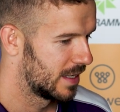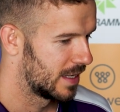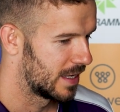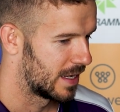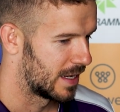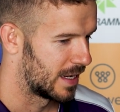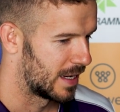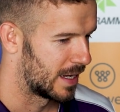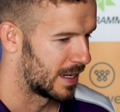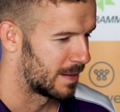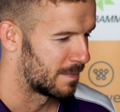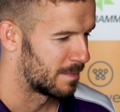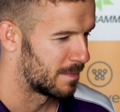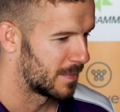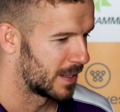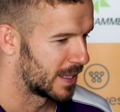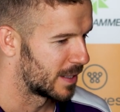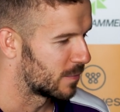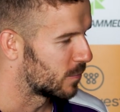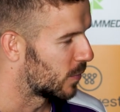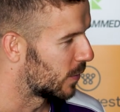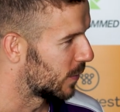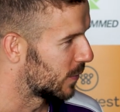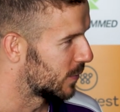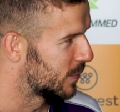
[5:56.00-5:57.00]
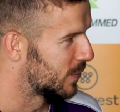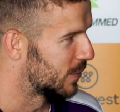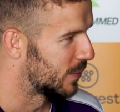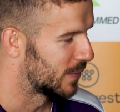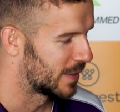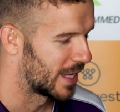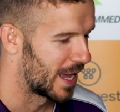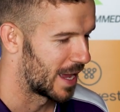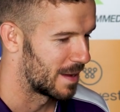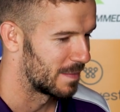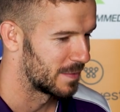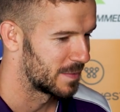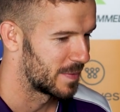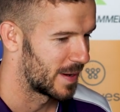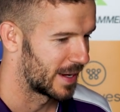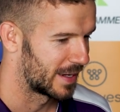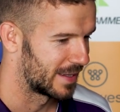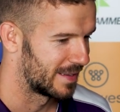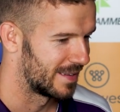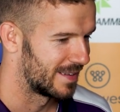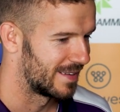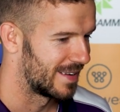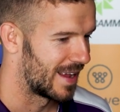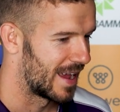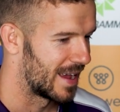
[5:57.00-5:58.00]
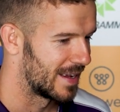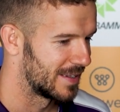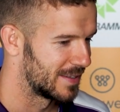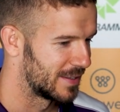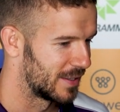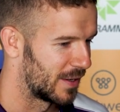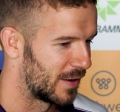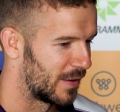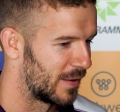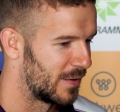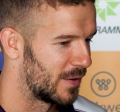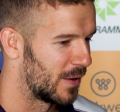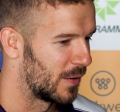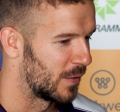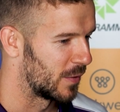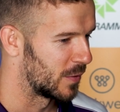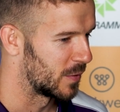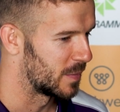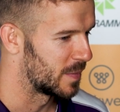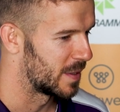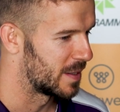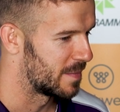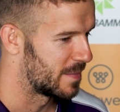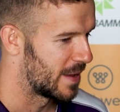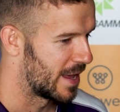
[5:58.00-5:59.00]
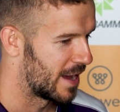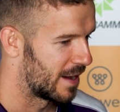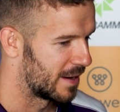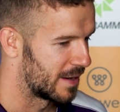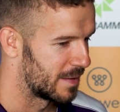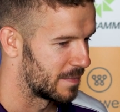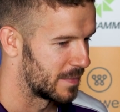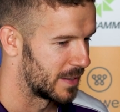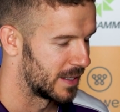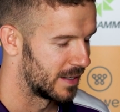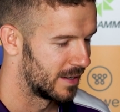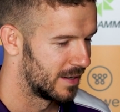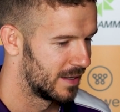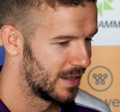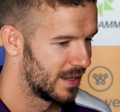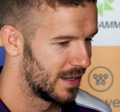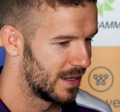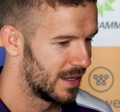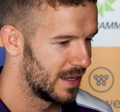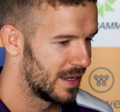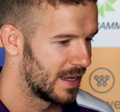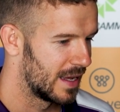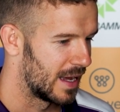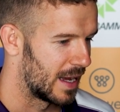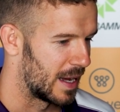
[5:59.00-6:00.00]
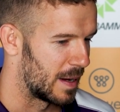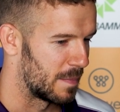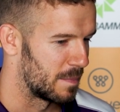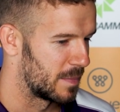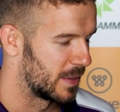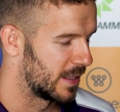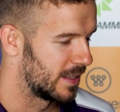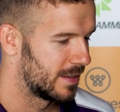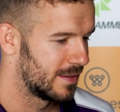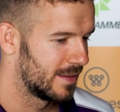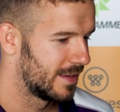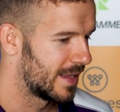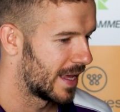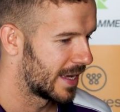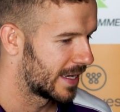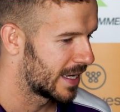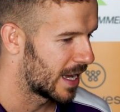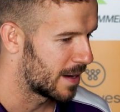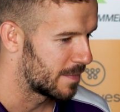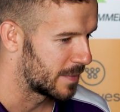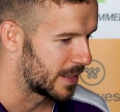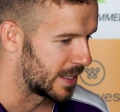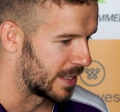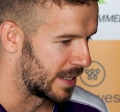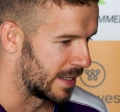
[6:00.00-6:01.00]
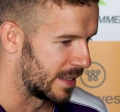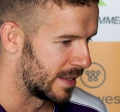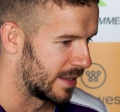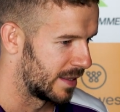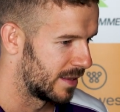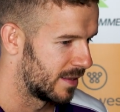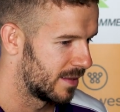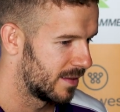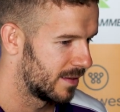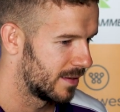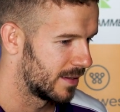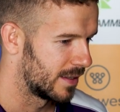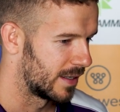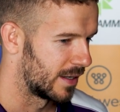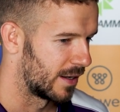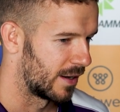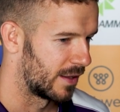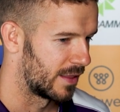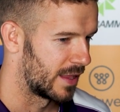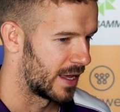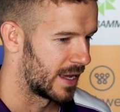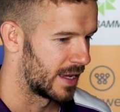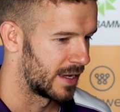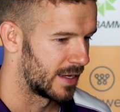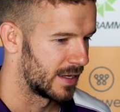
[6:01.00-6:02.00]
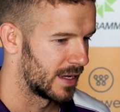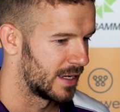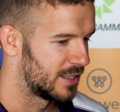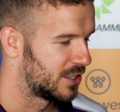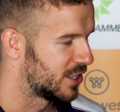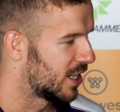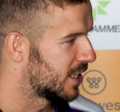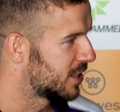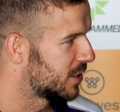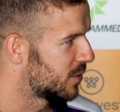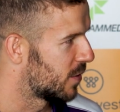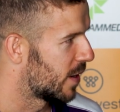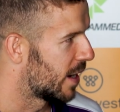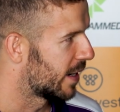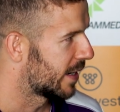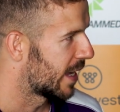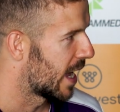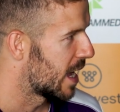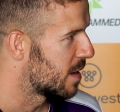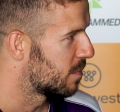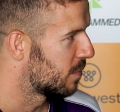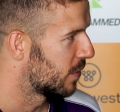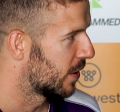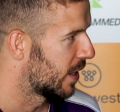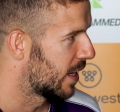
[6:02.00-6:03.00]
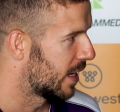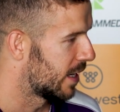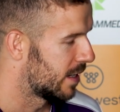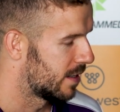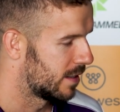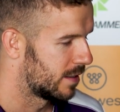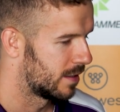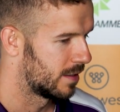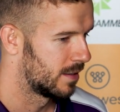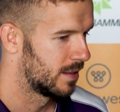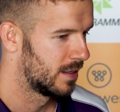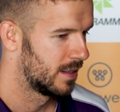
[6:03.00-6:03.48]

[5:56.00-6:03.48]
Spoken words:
I think one or two games back in the day, so I know a little bit about him. But they come in and, you know, they adjust to our game plan, and